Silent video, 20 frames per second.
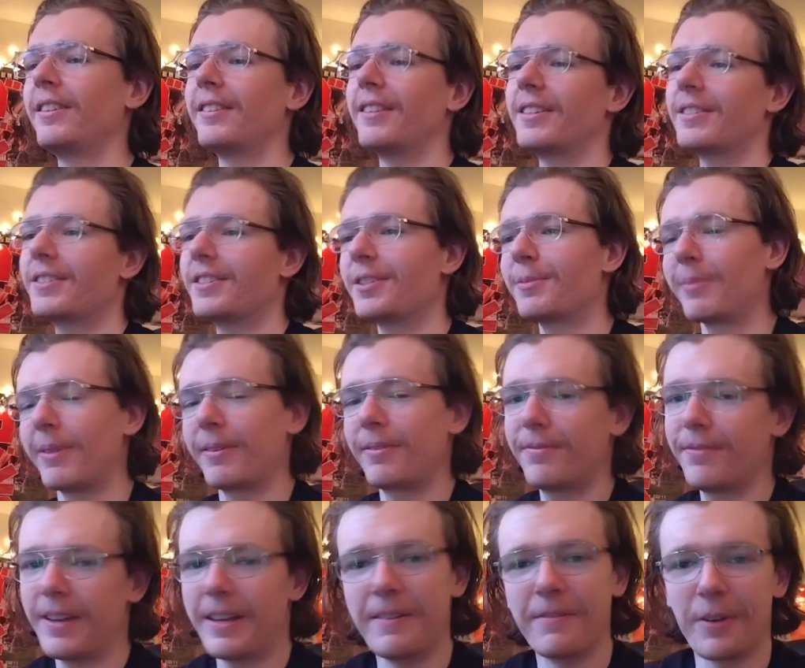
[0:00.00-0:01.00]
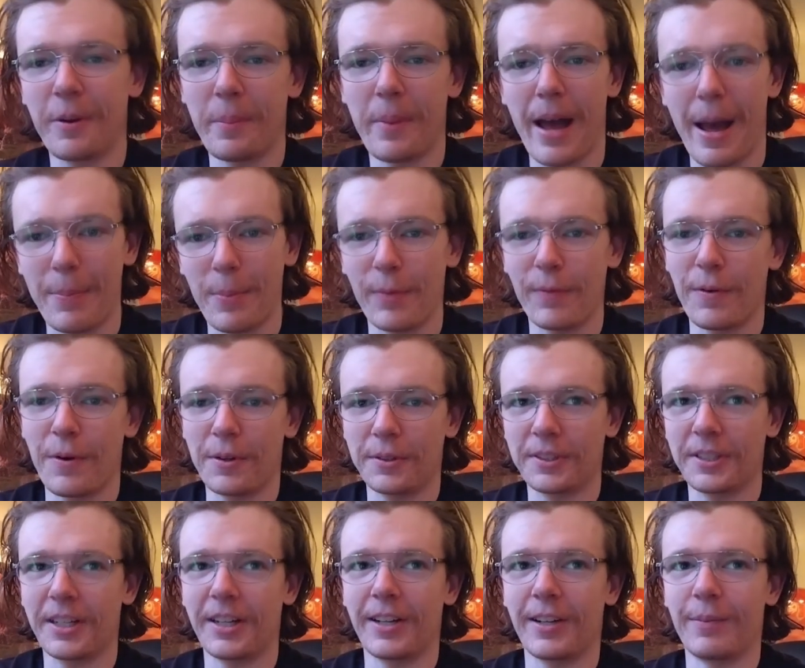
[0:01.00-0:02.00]
This is my favorite map of all
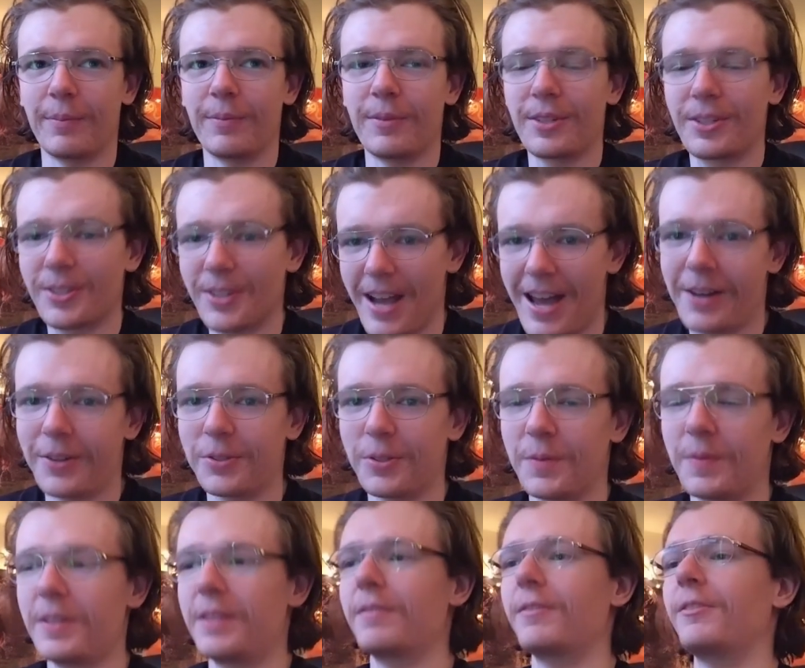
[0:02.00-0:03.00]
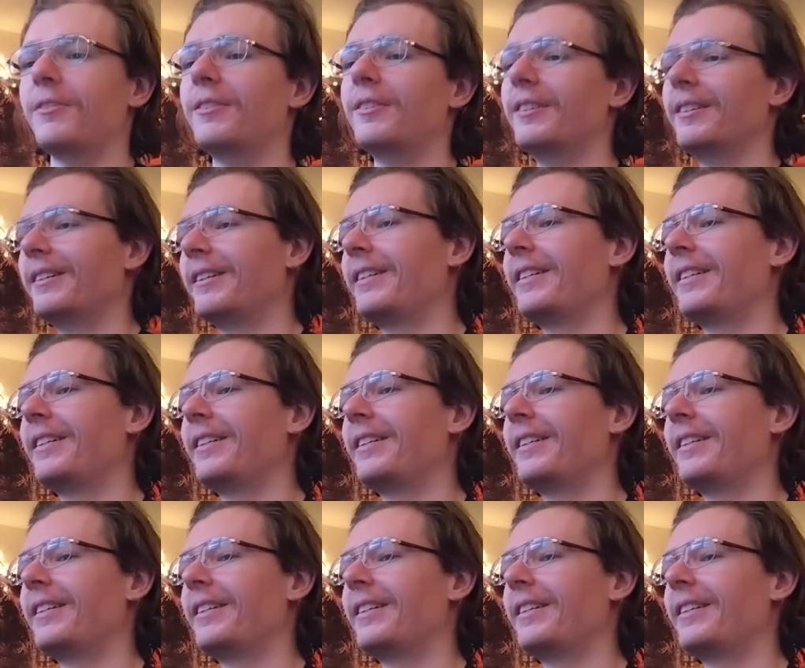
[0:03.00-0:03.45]
time, Shadows of Evil.